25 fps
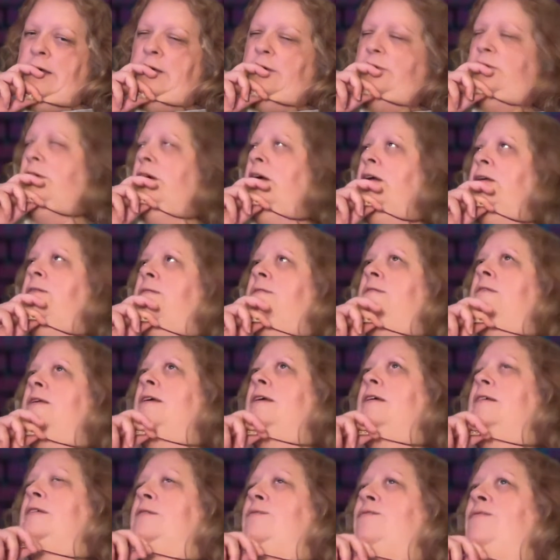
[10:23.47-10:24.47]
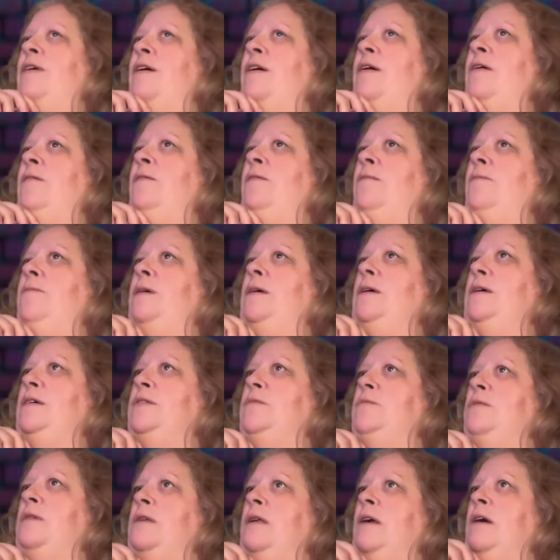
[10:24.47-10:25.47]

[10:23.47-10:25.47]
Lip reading: So I don't think it's fair because when